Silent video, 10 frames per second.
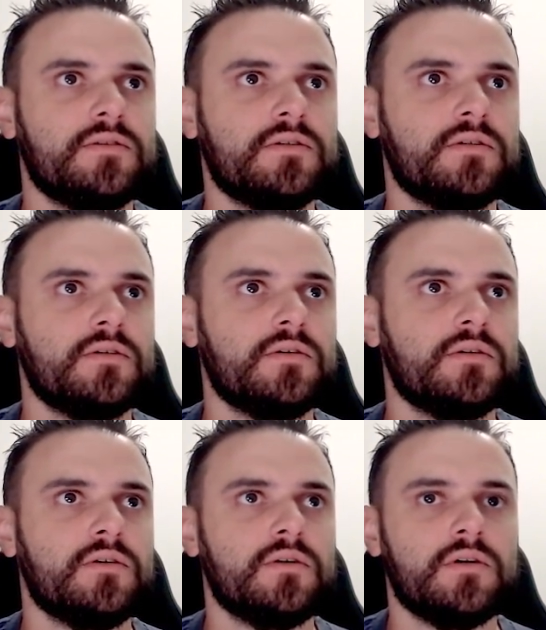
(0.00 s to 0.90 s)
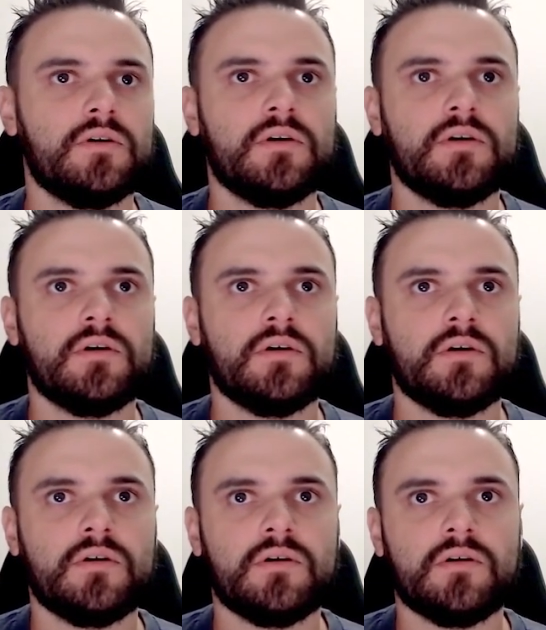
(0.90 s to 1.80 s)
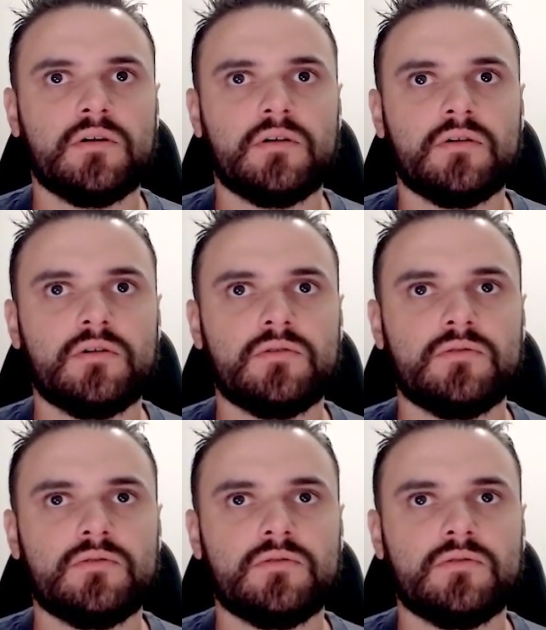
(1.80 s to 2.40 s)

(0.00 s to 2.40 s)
Nobody speaks.